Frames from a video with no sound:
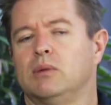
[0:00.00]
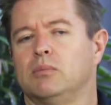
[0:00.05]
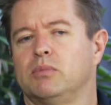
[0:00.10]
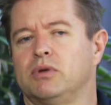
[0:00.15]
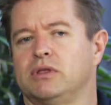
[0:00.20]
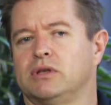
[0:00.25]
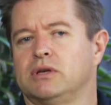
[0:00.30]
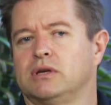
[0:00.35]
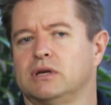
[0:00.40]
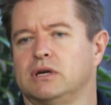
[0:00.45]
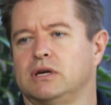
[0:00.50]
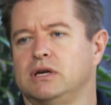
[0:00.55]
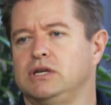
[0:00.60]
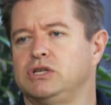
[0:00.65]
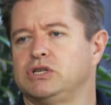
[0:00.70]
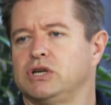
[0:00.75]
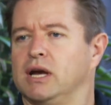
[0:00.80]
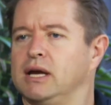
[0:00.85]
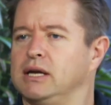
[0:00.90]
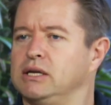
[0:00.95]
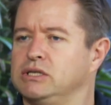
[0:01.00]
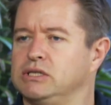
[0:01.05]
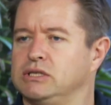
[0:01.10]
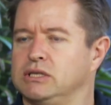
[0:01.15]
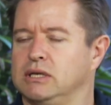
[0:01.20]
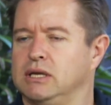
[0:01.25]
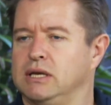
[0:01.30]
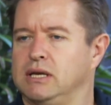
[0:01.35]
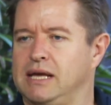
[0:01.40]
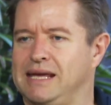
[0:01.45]
But the key change
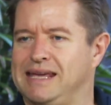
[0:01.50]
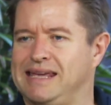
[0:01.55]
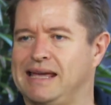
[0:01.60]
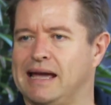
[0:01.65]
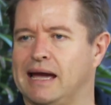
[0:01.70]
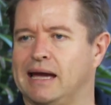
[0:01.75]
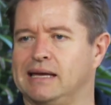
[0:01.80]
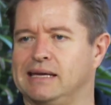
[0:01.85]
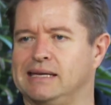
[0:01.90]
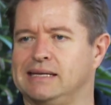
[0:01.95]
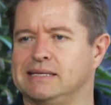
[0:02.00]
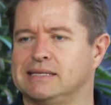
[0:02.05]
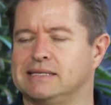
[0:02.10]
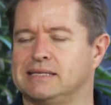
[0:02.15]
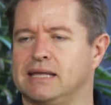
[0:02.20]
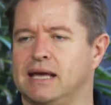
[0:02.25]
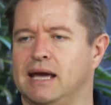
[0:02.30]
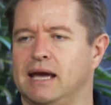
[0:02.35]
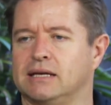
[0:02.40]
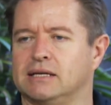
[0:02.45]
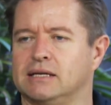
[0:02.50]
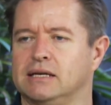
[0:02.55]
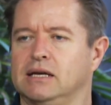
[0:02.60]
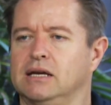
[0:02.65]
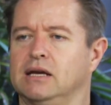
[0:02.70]
here is that